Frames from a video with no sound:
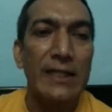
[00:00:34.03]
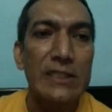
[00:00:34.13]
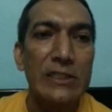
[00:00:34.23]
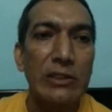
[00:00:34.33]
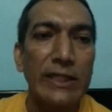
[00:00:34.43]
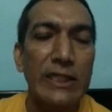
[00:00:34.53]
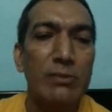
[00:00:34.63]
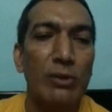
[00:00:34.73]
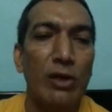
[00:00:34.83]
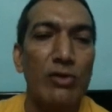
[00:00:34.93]
So it is
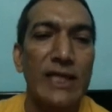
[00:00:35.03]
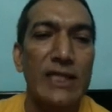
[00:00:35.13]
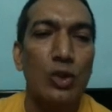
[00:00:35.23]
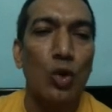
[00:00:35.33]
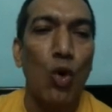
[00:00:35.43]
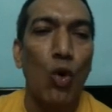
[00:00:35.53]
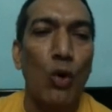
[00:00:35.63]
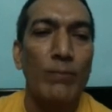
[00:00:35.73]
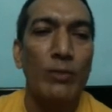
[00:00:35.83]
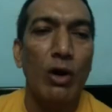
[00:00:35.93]
pronounced as ko,
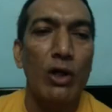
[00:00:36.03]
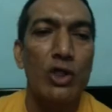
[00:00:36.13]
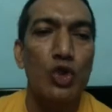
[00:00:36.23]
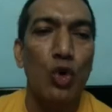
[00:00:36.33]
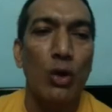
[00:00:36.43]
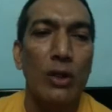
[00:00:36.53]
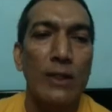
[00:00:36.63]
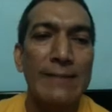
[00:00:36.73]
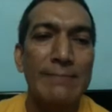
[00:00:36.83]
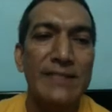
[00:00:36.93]
not sho.
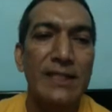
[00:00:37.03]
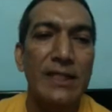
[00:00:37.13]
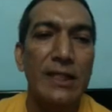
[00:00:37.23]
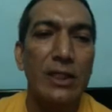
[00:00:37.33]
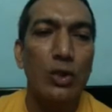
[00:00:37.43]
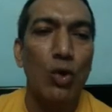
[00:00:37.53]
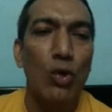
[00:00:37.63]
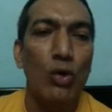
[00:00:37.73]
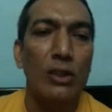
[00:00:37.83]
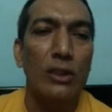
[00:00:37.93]
Psi,
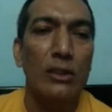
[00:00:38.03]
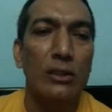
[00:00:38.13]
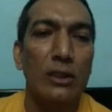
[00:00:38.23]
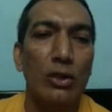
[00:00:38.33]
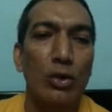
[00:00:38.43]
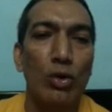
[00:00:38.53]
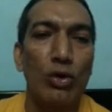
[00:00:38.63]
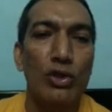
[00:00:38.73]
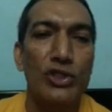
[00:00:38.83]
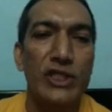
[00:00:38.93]
ko, lo,
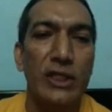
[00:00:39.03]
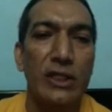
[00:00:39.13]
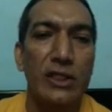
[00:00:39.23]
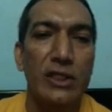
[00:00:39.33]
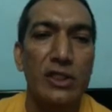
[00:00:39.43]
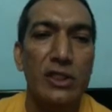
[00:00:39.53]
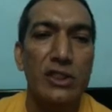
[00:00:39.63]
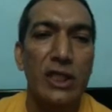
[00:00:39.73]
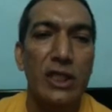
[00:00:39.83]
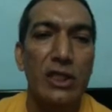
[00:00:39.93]
ji. J
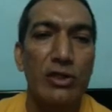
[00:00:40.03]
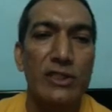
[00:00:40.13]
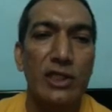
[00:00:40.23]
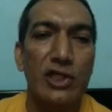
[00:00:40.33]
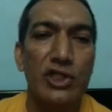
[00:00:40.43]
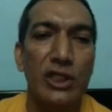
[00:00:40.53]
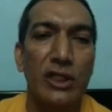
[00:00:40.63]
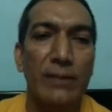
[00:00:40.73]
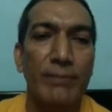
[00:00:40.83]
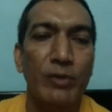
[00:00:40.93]
is ji.
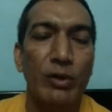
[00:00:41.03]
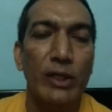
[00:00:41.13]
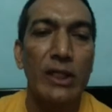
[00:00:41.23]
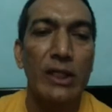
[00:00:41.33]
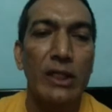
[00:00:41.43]
Okay.